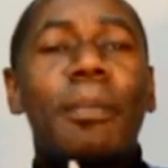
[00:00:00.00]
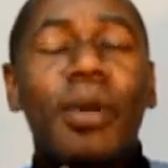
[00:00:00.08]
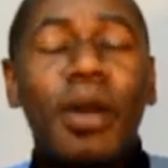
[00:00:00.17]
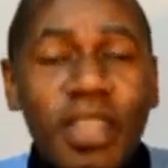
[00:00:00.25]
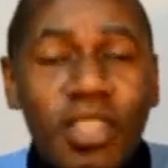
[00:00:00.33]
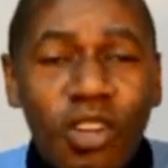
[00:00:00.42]

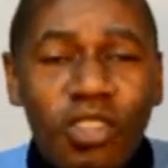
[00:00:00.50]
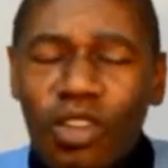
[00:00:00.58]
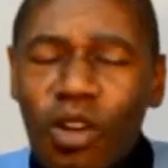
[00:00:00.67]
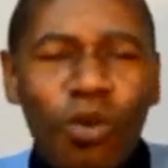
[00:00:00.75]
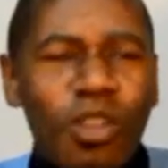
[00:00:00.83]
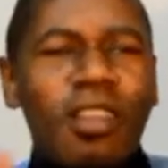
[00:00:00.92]
Polito's
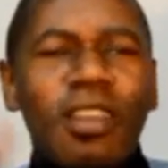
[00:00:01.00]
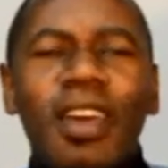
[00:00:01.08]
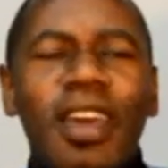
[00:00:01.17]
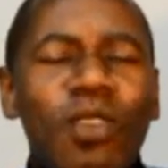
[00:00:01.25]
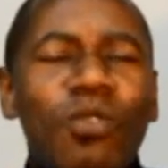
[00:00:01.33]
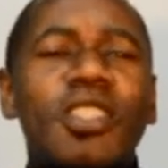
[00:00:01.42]
goal,
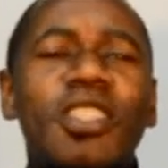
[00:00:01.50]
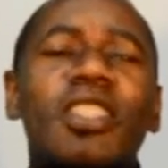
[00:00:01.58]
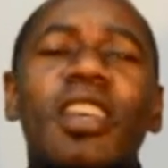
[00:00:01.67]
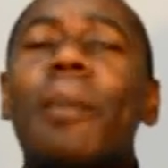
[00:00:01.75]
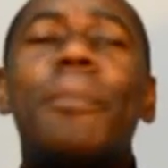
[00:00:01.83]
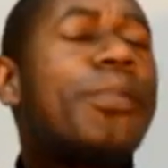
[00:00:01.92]
it was
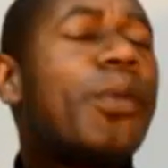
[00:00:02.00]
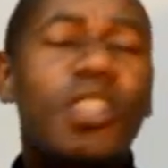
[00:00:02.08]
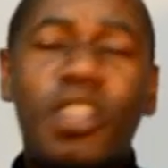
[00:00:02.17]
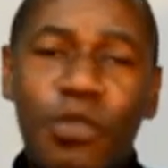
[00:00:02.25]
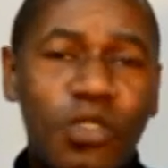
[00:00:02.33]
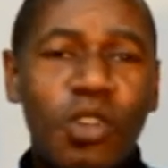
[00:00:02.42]
just
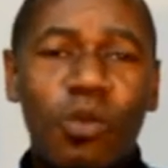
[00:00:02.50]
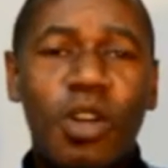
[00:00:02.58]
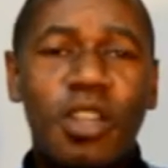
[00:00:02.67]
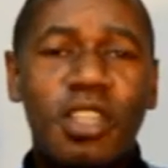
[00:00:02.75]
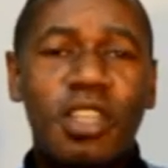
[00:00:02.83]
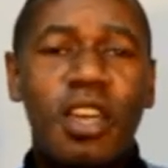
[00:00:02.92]
beautiful to
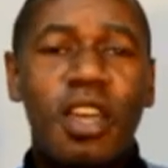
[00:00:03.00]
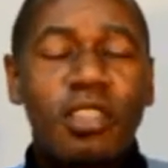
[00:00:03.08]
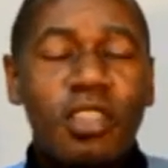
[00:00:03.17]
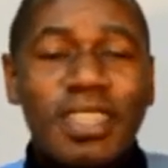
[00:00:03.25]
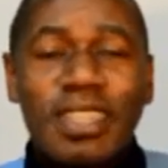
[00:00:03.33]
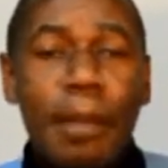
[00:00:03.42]
watch.
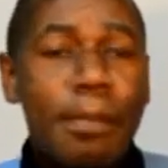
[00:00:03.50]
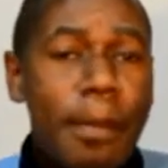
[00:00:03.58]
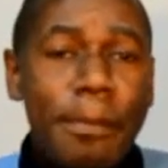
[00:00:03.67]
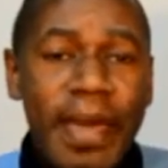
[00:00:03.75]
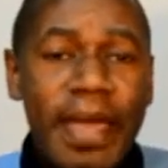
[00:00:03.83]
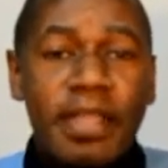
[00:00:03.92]
The
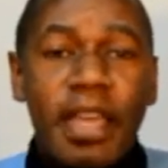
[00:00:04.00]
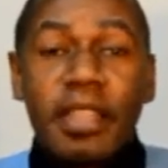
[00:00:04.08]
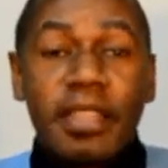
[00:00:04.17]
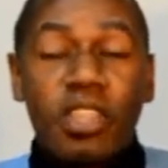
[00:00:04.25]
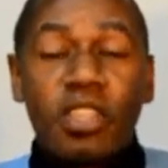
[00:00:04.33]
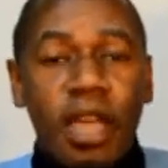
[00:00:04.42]
Samba
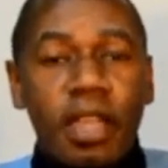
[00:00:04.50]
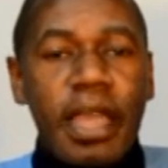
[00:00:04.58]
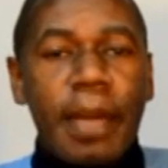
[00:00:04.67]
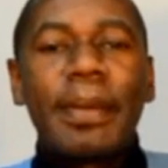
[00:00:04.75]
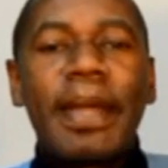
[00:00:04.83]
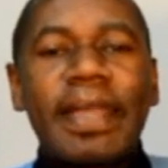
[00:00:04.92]
beat,
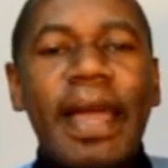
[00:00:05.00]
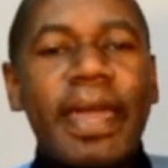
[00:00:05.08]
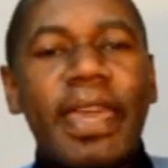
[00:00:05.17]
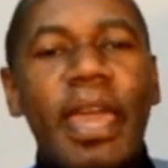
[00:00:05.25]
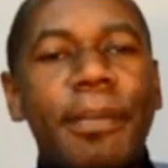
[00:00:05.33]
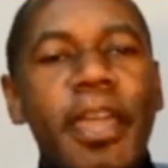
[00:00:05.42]
they played that
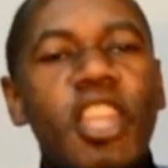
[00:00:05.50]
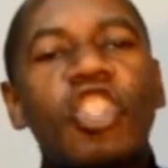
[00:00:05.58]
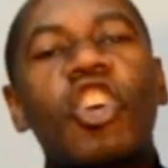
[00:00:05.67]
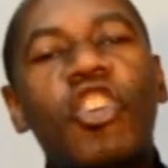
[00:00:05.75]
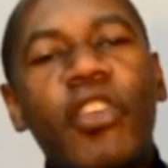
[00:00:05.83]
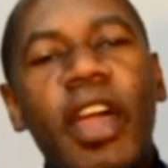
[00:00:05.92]
game in
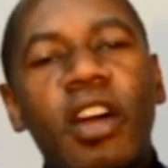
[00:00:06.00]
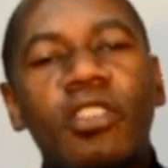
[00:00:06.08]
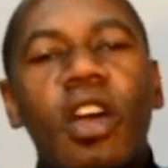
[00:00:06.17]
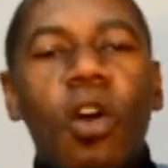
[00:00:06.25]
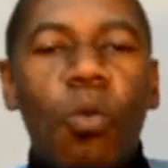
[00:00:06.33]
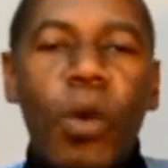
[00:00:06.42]
the
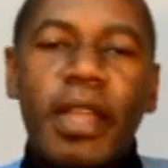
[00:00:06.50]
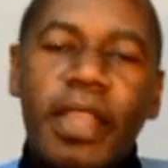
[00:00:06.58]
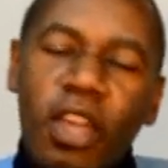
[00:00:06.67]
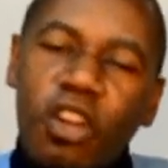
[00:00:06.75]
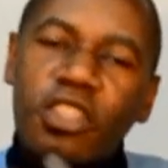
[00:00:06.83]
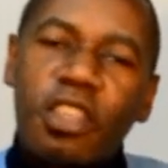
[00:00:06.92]
ground where
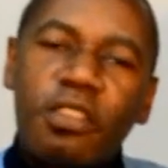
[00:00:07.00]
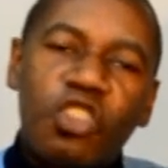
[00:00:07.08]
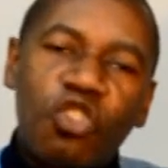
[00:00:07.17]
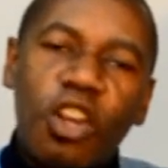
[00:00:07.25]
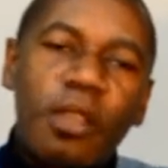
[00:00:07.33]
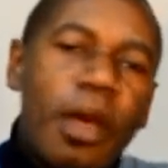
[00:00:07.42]
they got
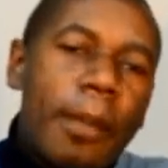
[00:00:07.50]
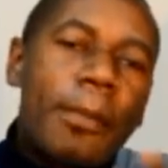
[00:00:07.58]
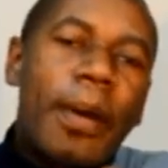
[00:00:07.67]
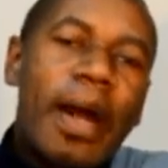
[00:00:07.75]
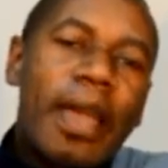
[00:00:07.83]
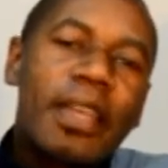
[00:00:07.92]
destroyed
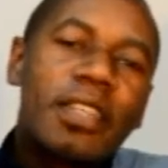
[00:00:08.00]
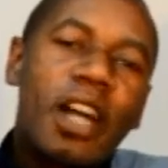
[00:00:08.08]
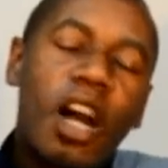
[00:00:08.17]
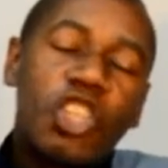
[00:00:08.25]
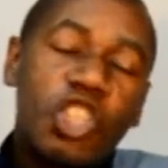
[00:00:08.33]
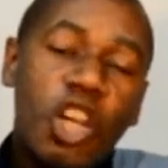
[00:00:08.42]
by
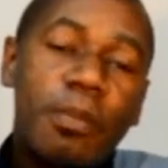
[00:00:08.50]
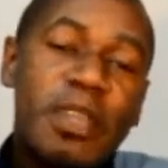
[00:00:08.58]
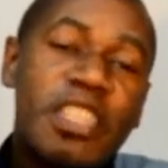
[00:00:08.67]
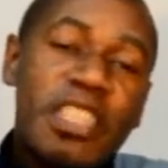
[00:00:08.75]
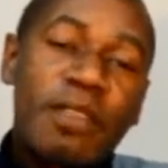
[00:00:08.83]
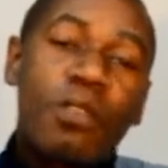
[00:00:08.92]
Germany
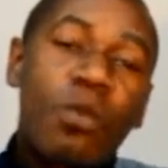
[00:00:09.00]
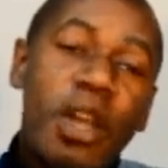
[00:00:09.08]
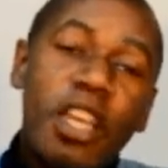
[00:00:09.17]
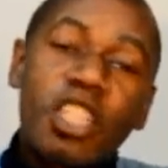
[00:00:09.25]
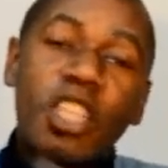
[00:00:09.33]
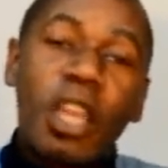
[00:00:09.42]

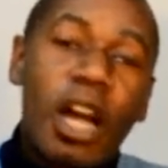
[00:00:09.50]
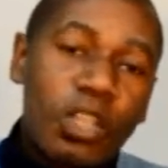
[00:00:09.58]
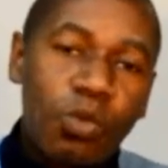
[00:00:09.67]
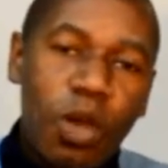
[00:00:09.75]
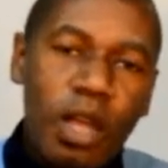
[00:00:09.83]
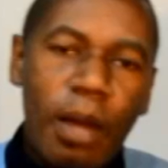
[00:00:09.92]
7-1 in the
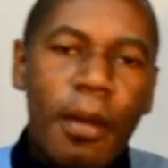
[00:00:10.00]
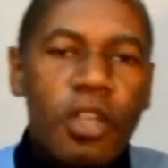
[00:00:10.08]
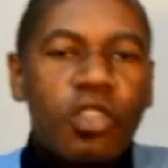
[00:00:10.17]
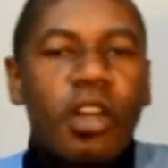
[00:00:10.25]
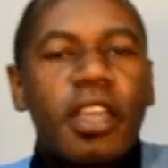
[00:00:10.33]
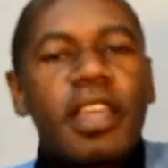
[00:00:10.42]
last World Cup.
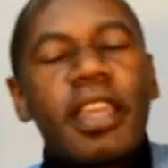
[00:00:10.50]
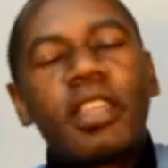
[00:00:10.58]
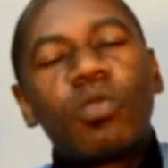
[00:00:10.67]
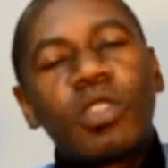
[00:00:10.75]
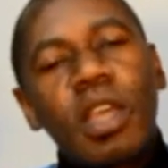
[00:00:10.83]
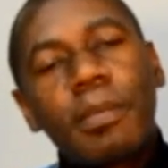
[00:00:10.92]
So they
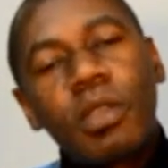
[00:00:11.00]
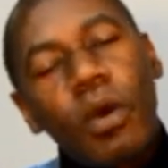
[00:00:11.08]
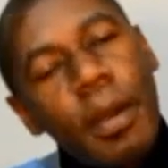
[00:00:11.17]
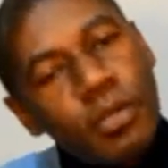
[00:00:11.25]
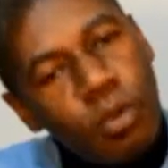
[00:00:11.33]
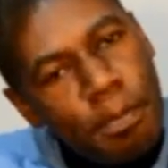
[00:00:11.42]
were
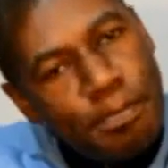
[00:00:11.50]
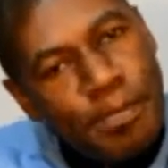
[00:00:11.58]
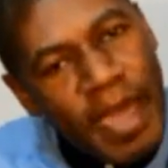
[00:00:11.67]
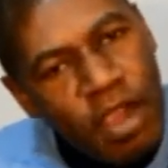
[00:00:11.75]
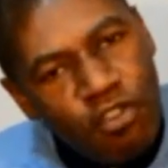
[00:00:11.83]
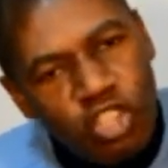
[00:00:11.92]
able to
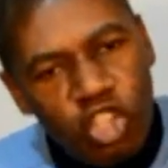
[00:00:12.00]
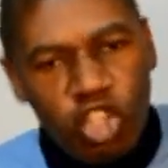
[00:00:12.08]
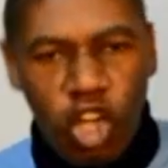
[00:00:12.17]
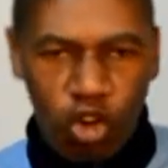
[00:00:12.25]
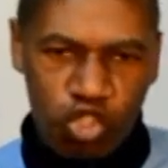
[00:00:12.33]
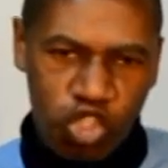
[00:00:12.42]
bury
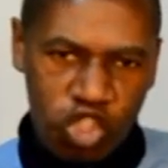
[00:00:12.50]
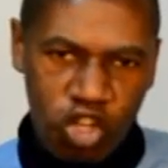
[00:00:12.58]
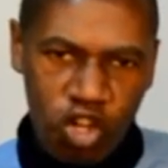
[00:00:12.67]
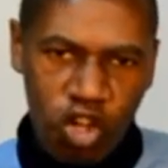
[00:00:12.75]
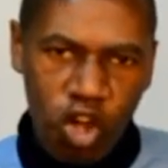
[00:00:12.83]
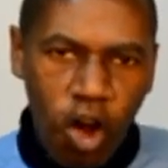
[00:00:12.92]
the ghost
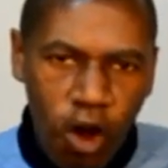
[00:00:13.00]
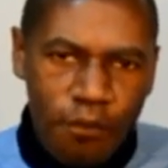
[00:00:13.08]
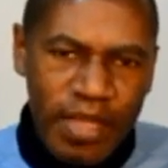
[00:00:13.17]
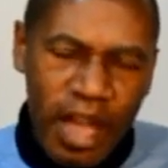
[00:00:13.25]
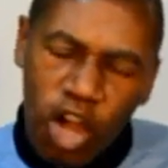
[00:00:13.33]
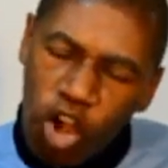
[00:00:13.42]

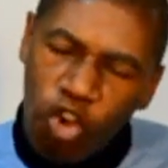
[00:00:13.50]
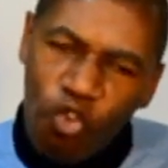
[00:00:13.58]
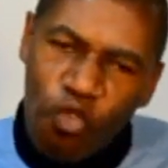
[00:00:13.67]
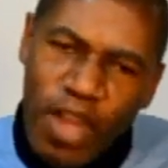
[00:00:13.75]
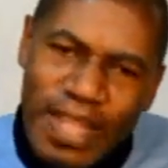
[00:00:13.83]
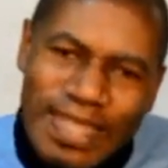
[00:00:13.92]
of that
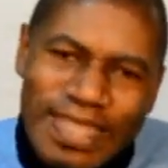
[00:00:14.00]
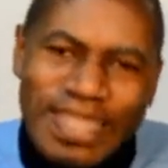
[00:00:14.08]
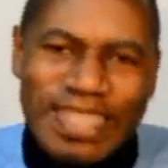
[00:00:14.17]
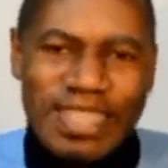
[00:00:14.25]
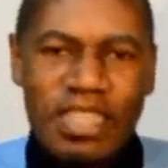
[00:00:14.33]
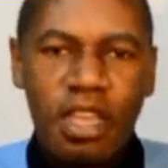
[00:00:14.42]

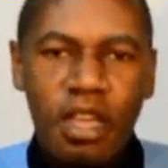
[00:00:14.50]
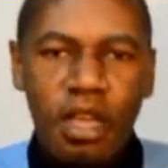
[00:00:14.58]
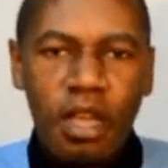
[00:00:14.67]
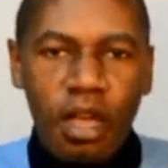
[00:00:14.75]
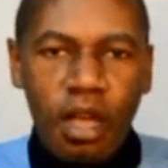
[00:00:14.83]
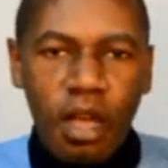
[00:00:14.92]

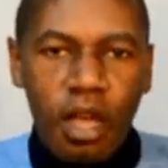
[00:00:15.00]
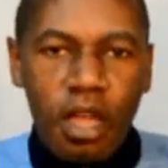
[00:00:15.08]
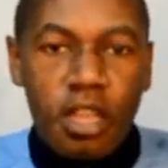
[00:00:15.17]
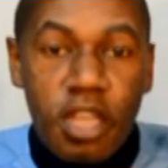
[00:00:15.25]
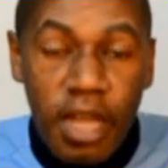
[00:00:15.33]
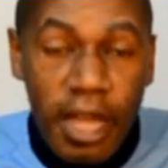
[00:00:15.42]
horrendous
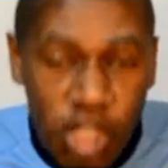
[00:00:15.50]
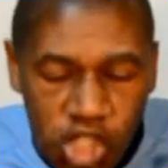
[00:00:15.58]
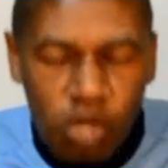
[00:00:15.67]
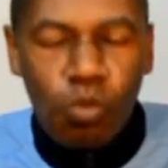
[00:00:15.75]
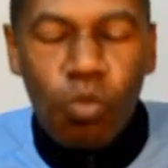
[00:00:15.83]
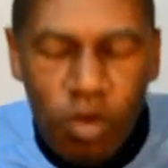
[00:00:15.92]

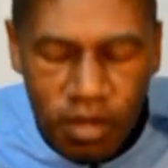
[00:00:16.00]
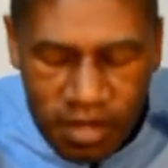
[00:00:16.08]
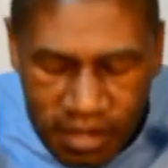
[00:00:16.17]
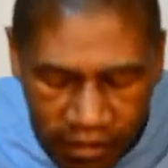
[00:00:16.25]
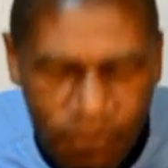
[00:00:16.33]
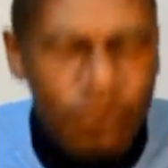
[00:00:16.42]
nation
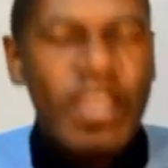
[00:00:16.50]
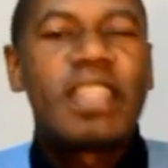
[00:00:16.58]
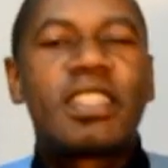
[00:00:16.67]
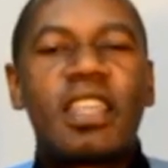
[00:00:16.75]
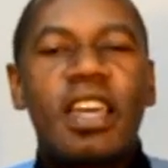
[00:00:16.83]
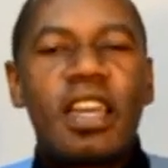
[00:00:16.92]

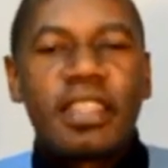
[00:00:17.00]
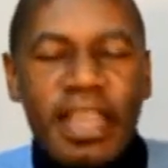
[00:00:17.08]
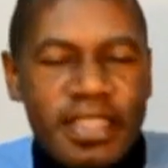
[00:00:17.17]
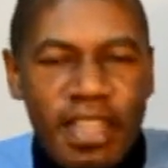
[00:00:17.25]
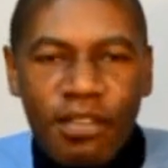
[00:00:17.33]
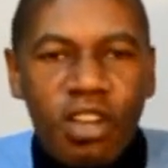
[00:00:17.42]
defeat
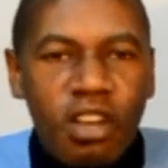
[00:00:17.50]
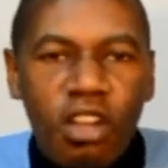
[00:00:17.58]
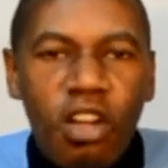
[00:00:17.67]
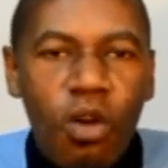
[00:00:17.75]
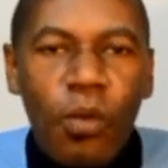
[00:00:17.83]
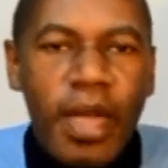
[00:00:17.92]
that's never going
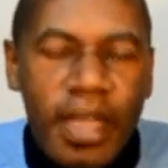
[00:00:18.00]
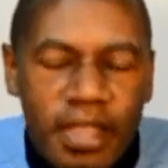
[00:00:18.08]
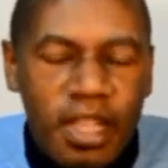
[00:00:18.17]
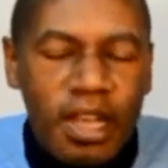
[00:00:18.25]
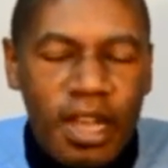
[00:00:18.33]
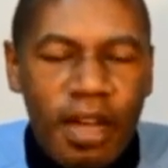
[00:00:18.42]
to go away in
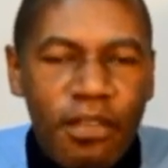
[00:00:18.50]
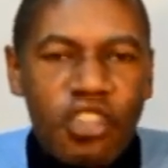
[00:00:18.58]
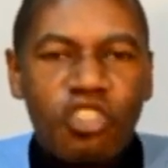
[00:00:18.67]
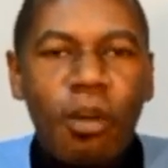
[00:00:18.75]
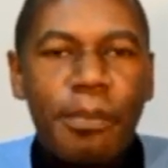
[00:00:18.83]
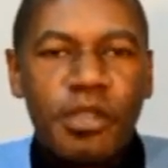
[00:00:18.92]
the life
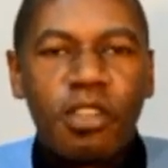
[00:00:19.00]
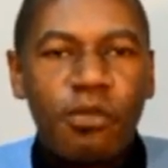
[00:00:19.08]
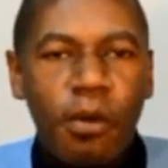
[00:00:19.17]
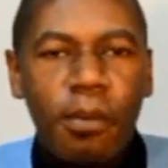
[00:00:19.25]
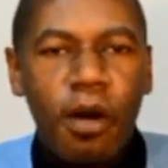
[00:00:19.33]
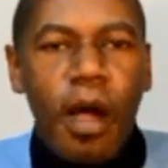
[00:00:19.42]
history of Brazil
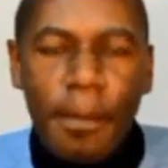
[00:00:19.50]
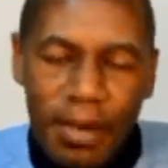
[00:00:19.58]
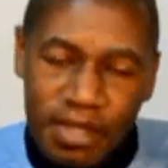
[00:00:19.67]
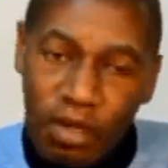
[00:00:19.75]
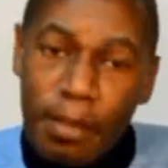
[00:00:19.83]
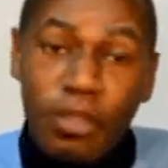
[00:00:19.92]
football.
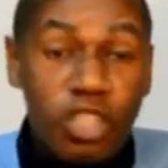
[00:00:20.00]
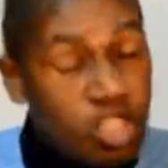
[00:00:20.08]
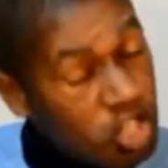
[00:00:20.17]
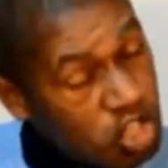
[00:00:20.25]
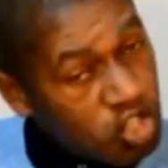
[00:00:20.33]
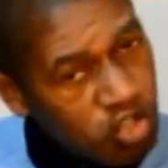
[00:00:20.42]
But they were able to
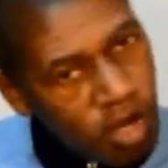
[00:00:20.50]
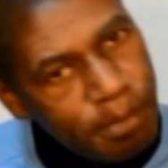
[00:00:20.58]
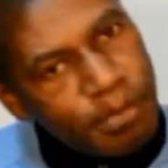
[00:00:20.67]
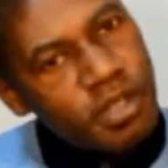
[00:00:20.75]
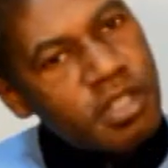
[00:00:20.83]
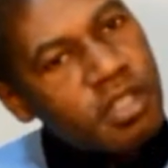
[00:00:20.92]
destroy
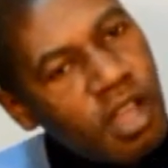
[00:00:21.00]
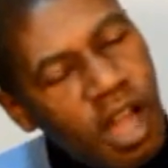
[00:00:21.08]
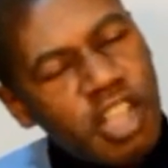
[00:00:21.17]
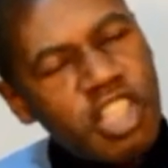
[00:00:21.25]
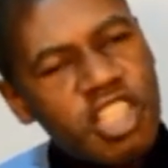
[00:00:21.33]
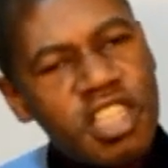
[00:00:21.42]

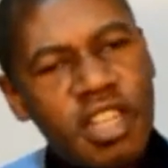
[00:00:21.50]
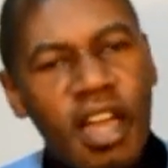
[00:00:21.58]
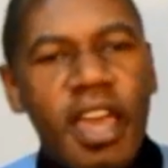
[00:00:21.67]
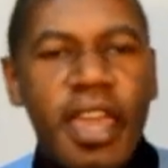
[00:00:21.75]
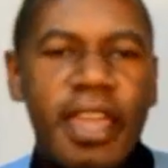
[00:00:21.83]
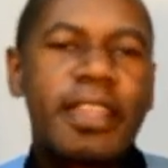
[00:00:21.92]

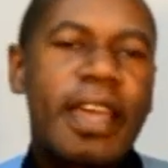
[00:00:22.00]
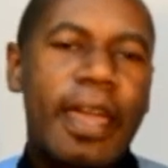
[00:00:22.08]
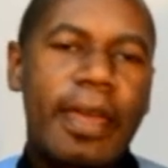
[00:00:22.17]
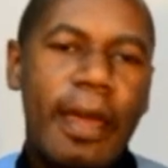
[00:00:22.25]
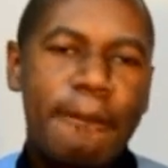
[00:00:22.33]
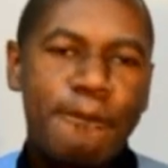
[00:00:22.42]
Argentina in
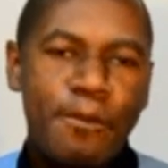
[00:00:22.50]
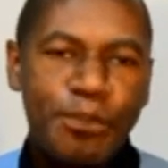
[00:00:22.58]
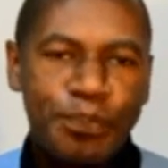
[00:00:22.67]
that game.